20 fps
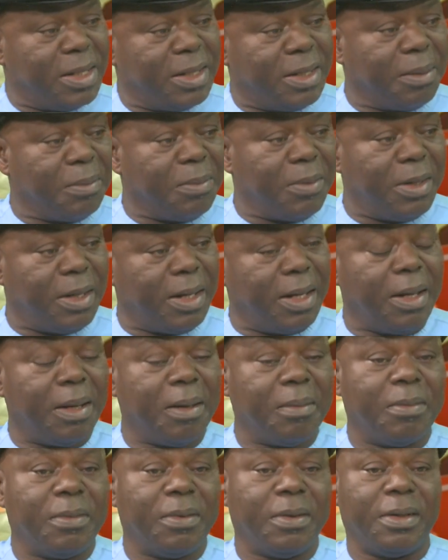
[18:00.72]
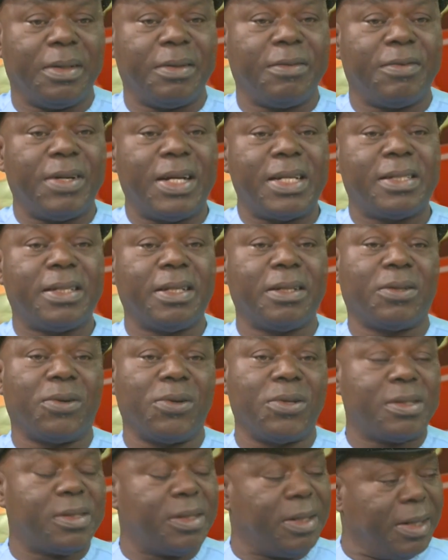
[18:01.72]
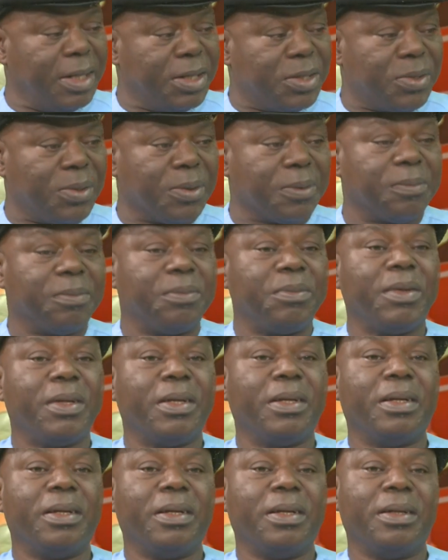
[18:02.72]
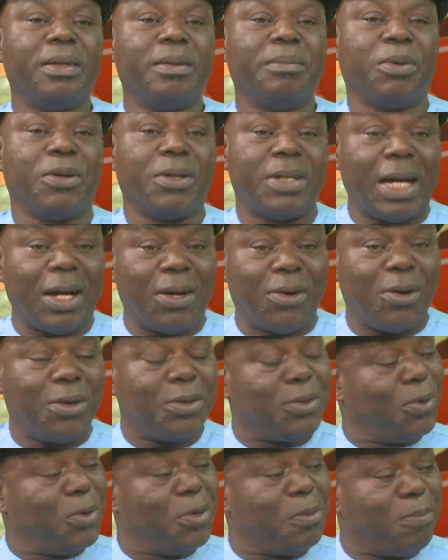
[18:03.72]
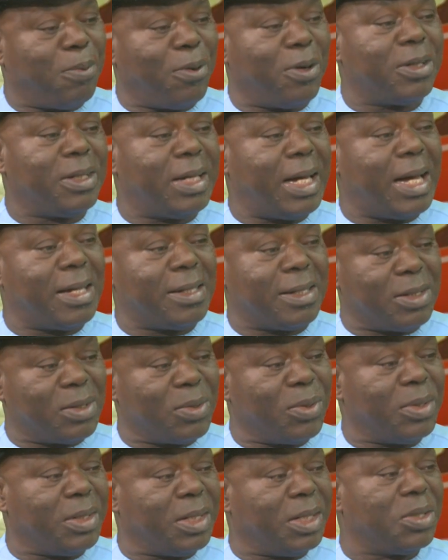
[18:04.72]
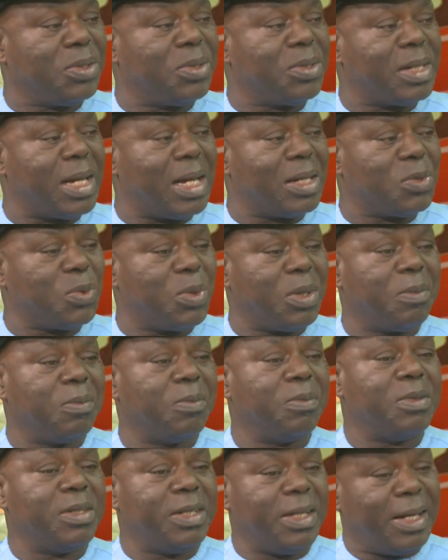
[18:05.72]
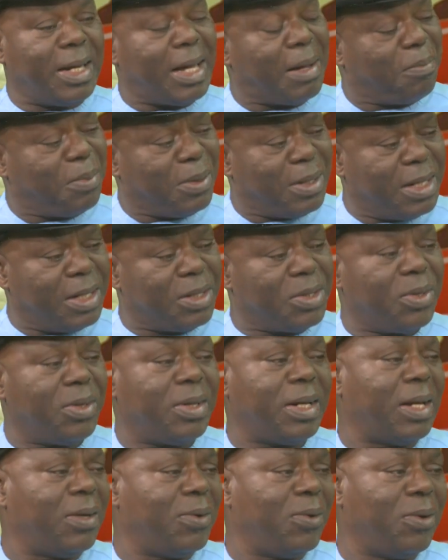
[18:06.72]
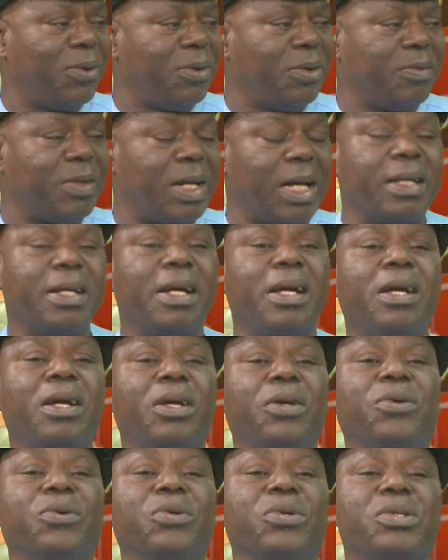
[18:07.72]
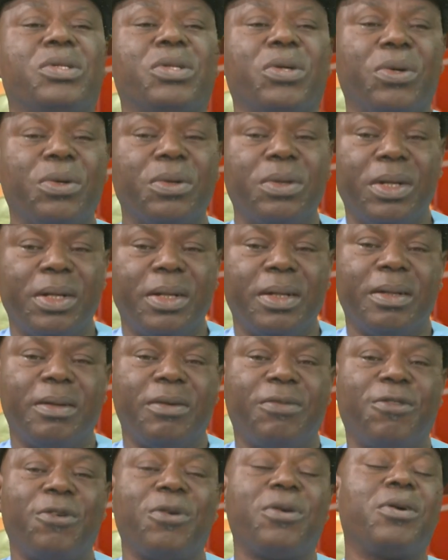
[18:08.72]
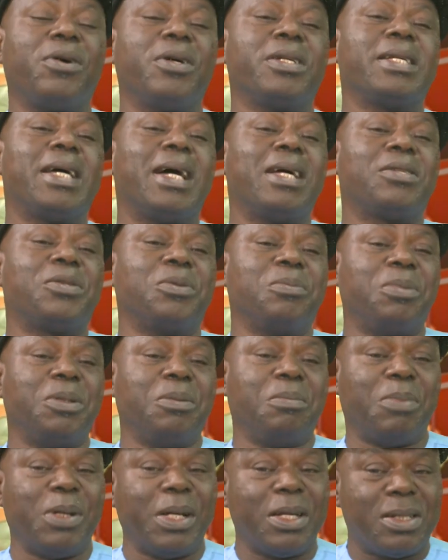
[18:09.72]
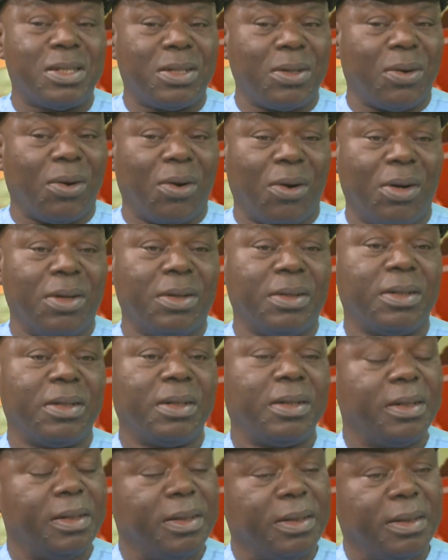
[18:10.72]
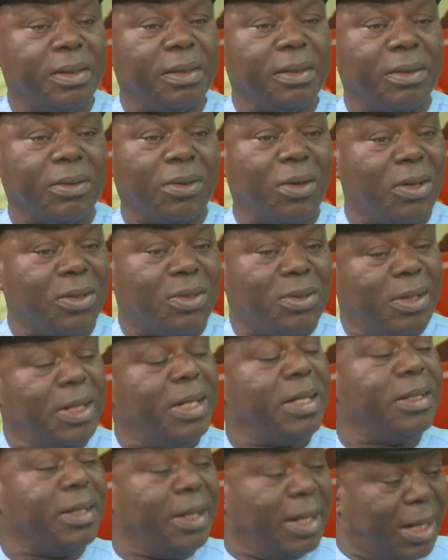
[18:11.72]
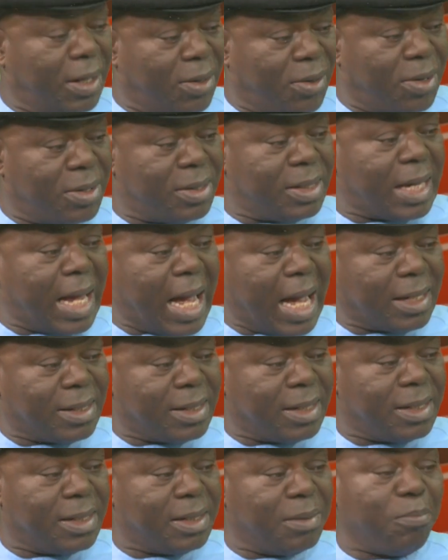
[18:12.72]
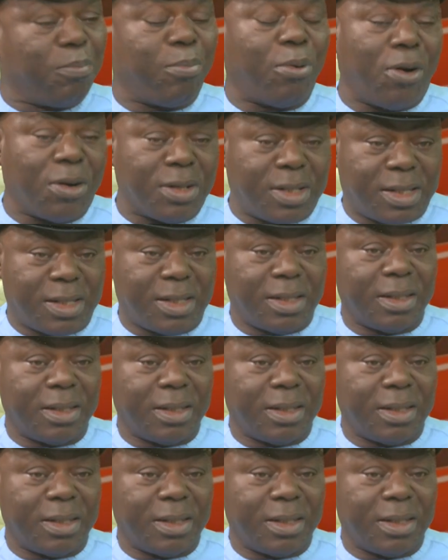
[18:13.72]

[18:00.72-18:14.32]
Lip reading: the River State Constellation. Port Harcourt Old Port has its own issues as well, dilapidation and all of that. So focus has to be based on not only the Lagos axis, but